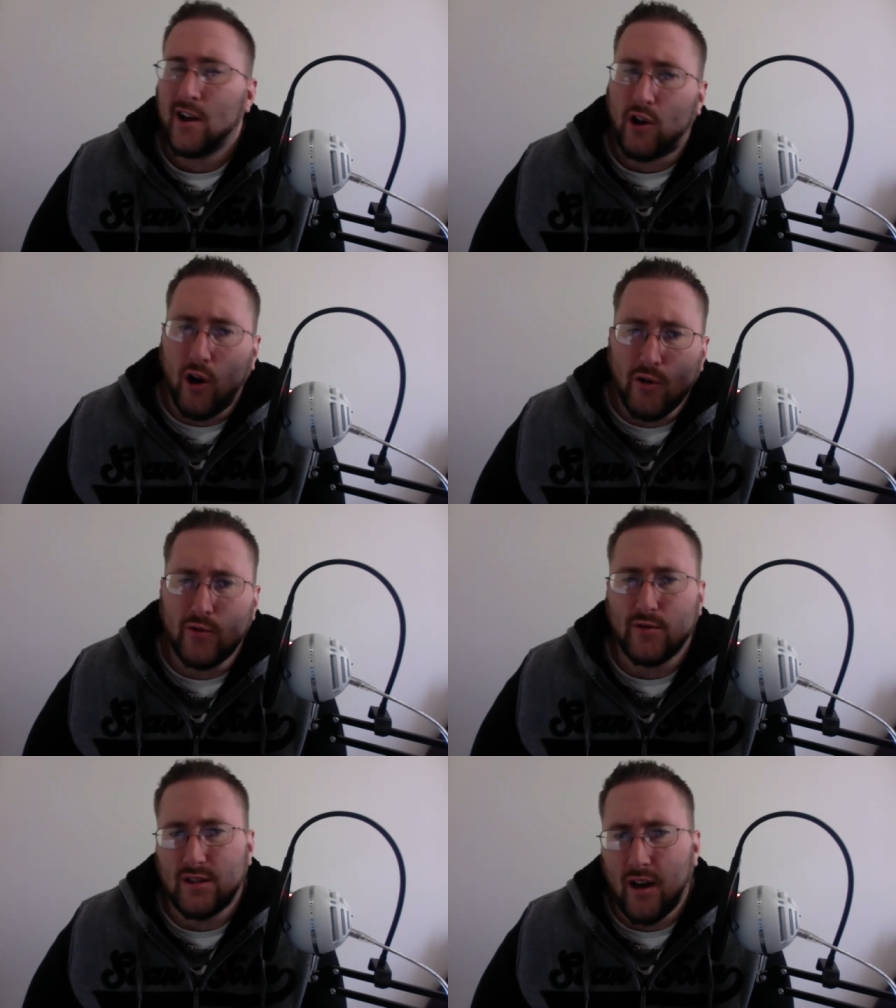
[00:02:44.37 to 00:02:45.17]

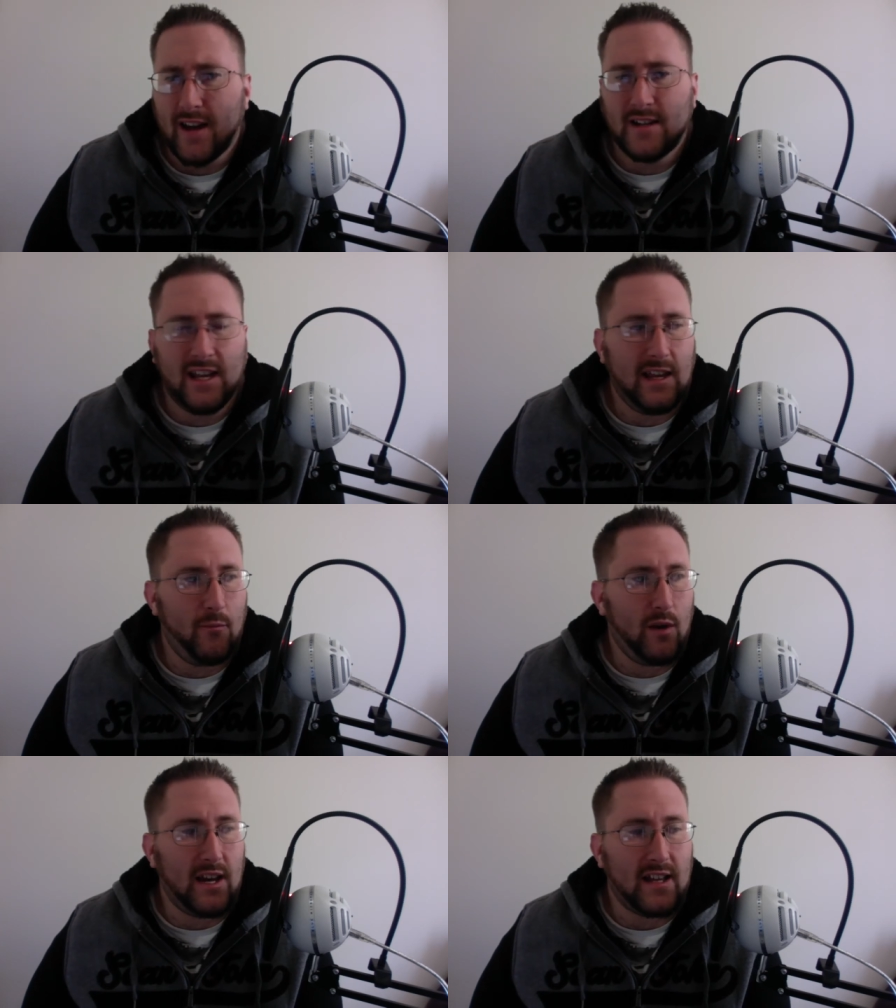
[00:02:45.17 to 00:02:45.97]
Cardinals not a team
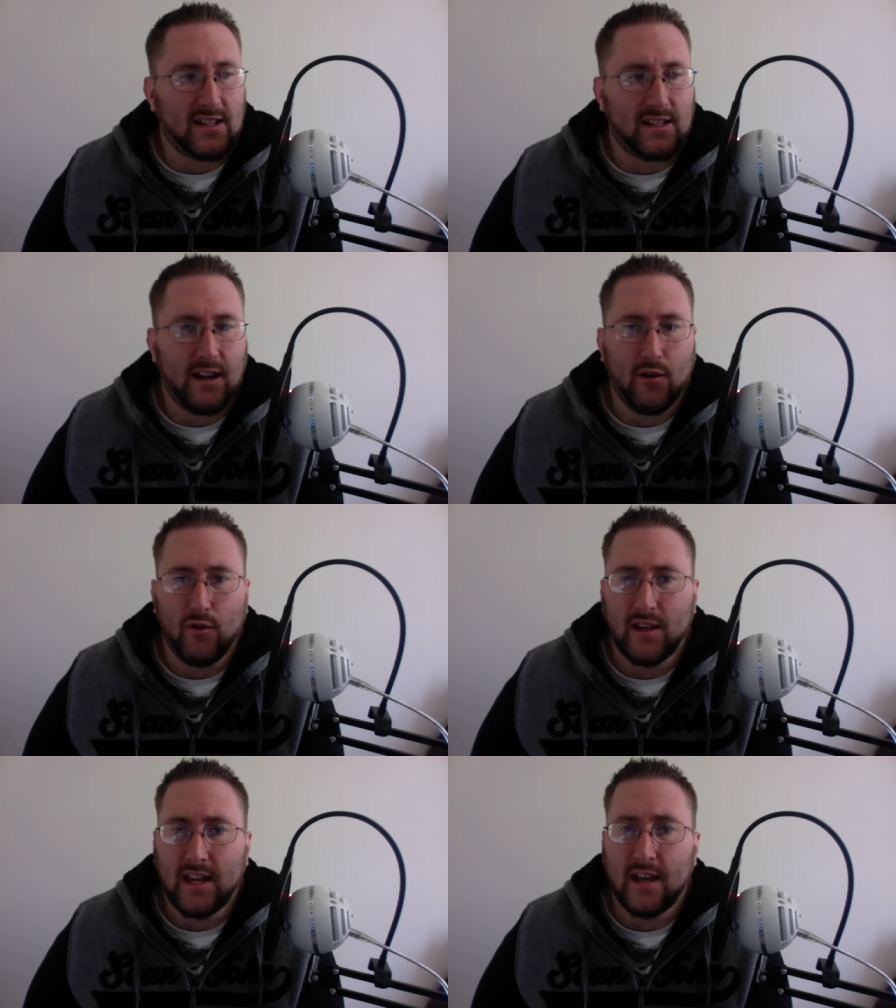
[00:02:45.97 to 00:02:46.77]
we
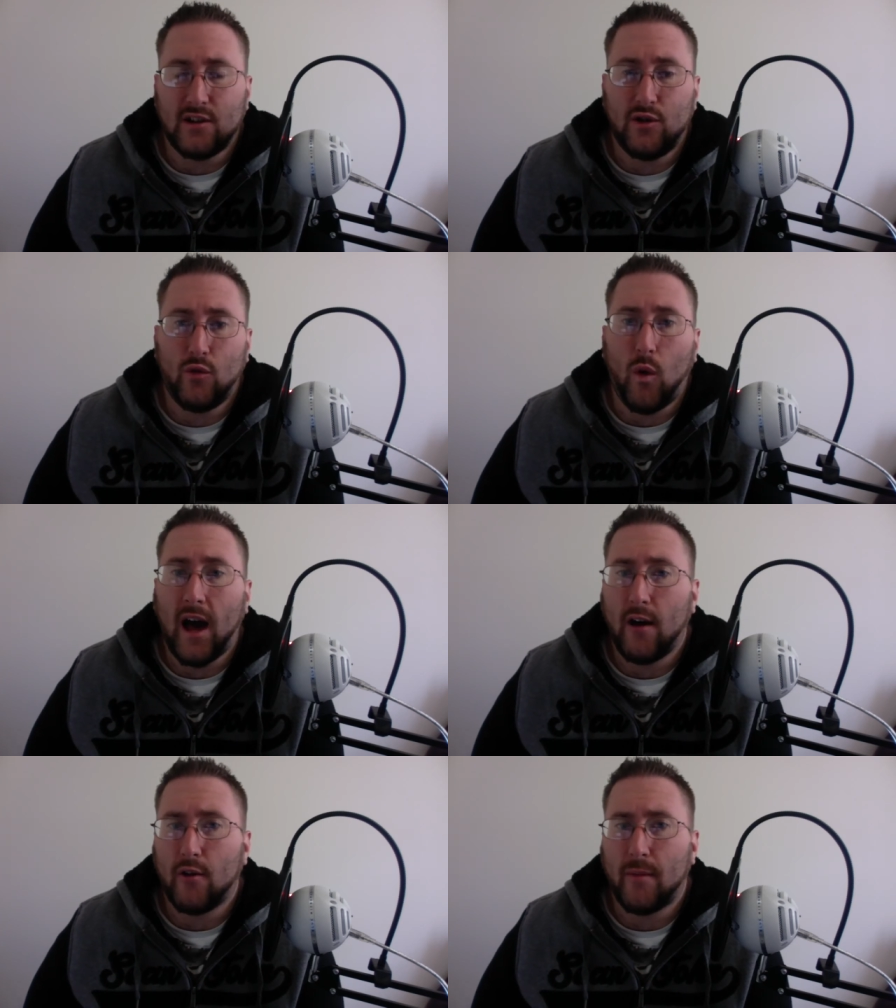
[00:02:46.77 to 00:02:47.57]
necessarily get too
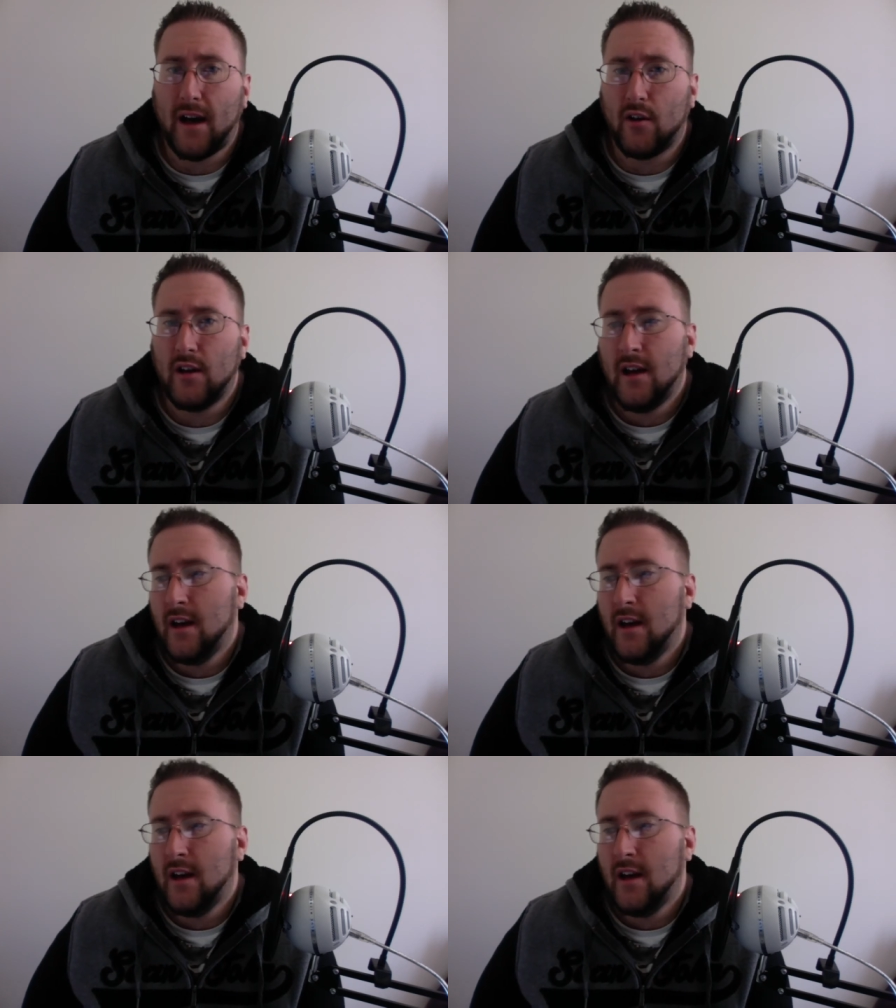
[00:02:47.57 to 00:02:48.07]
wild about